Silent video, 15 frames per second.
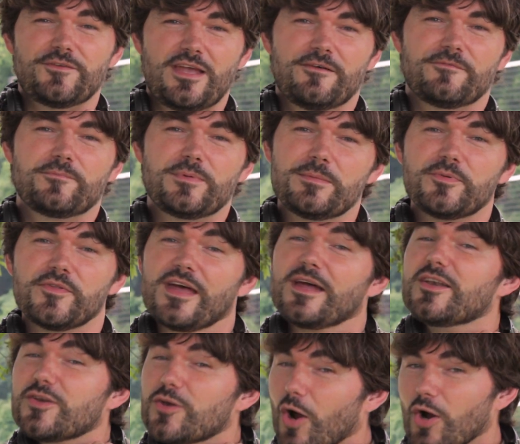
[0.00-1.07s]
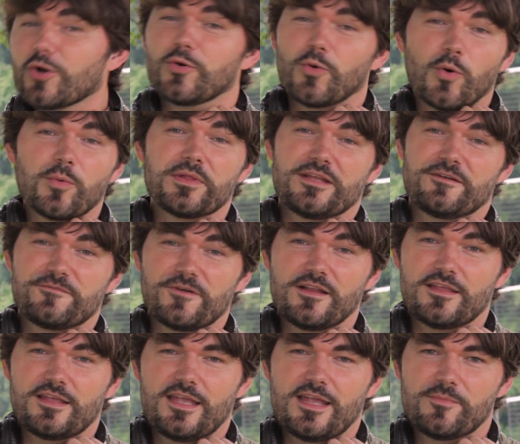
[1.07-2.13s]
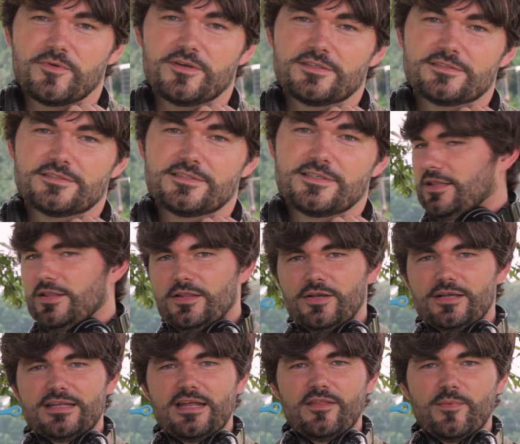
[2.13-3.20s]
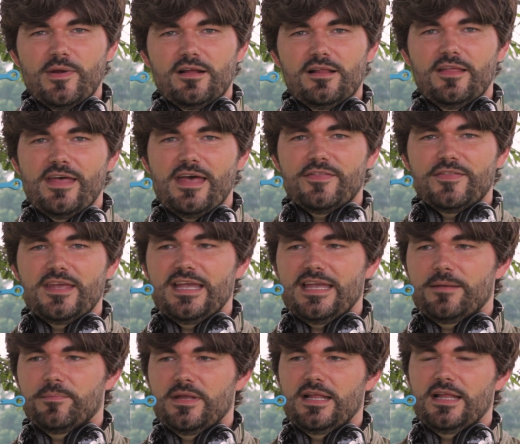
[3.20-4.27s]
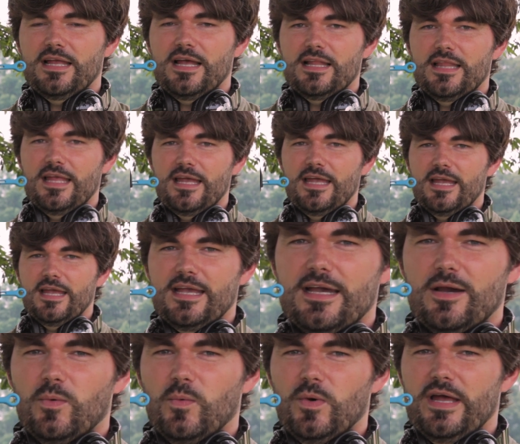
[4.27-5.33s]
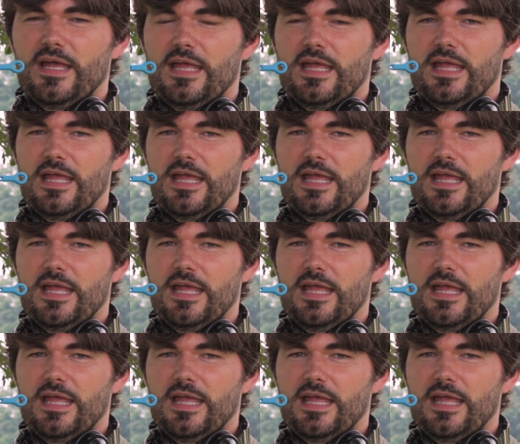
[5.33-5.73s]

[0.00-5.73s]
if you have people that aren't normally in front of the camera. Looking down the barrel of that thing can be like, what?